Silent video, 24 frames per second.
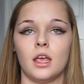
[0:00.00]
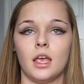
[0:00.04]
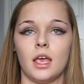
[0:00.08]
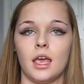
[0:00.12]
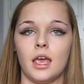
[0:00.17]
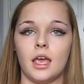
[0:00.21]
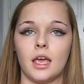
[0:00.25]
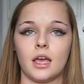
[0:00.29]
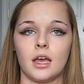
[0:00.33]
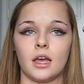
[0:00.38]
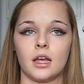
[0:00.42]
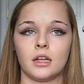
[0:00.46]

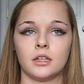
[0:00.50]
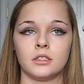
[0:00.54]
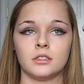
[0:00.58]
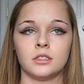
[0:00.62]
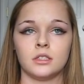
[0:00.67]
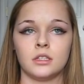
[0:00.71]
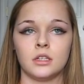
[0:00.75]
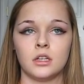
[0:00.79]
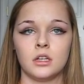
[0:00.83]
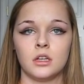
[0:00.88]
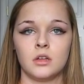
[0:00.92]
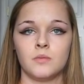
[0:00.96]
And
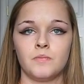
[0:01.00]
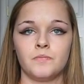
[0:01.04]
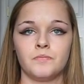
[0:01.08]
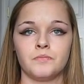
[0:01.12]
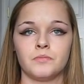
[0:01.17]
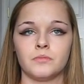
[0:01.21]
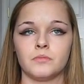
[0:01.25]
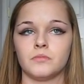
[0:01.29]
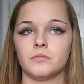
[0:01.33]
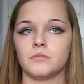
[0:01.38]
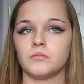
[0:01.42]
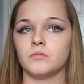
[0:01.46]

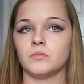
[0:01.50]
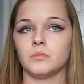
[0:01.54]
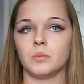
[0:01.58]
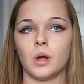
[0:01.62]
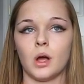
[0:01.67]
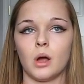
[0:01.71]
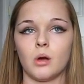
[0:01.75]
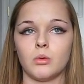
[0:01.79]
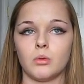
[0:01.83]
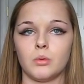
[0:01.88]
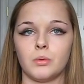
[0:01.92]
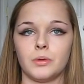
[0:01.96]

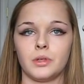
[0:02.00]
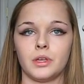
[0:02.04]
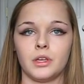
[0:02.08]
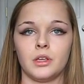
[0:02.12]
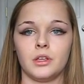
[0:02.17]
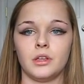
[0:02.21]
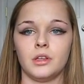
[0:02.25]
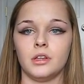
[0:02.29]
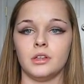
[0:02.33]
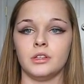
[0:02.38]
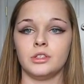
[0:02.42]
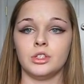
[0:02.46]

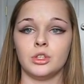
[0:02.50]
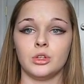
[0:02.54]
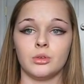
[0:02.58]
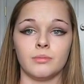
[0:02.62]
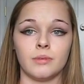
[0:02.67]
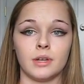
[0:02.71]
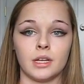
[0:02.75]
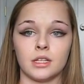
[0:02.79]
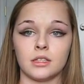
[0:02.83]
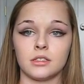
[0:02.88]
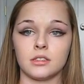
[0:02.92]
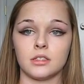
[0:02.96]
probably 2
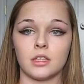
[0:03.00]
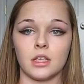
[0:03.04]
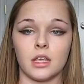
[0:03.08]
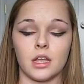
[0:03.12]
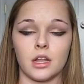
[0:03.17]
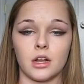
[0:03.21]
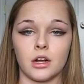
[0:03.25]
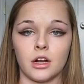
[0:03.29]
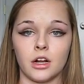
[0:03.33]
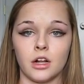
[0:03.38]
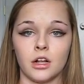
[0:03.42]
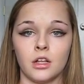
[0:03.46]
minutes
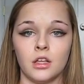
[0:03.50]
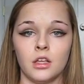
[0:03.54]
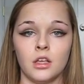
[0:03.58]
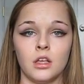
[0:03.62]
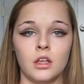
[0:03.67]
later,